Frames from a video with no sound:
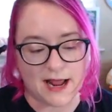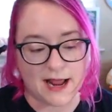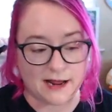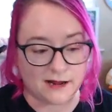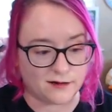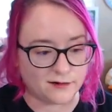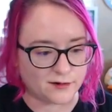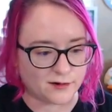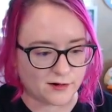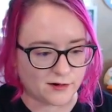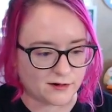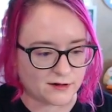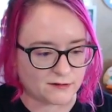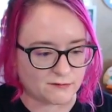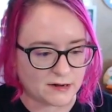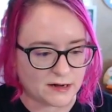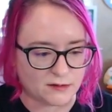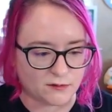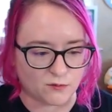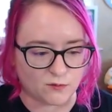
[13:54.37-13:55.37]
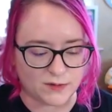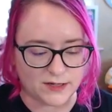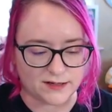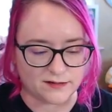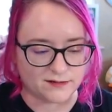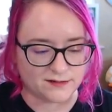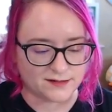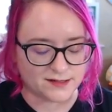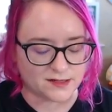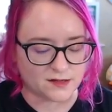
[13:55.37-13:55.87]
anchor and a
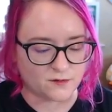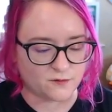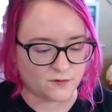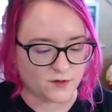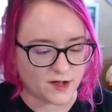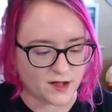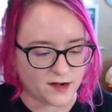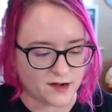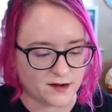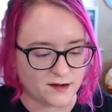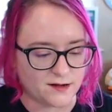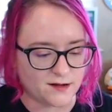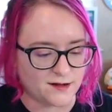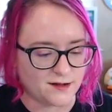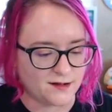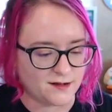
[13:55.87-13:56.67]
wheel. It's fun.